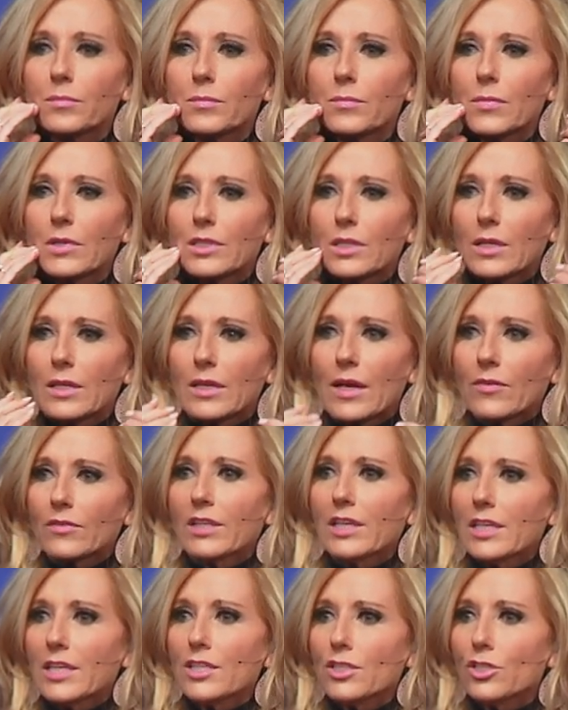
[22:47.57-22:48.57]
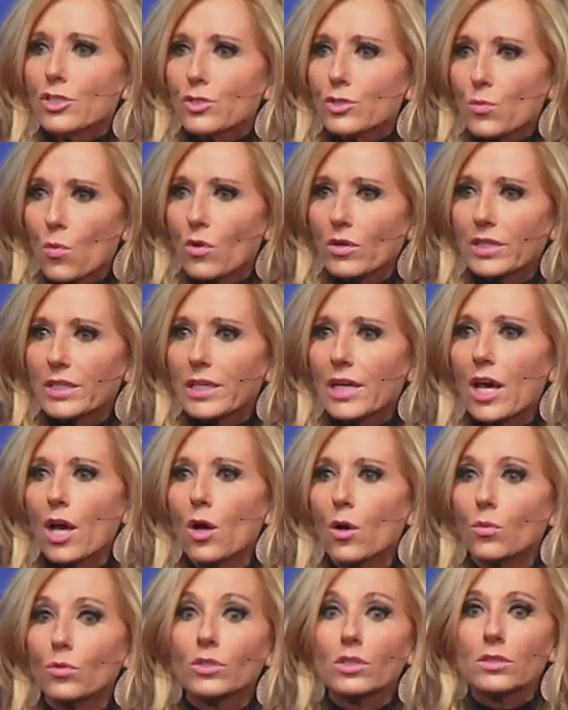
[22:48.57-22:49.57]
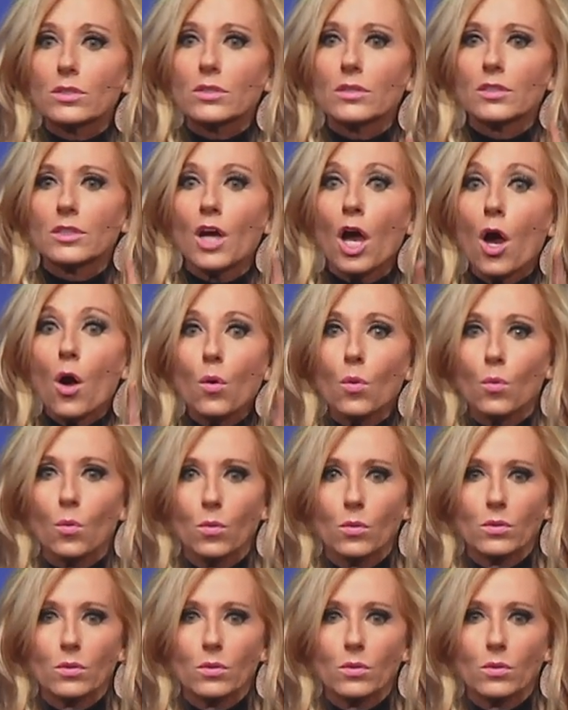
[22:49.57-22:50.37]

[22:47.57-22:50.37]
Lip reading: But everything in you is wanting to go. Go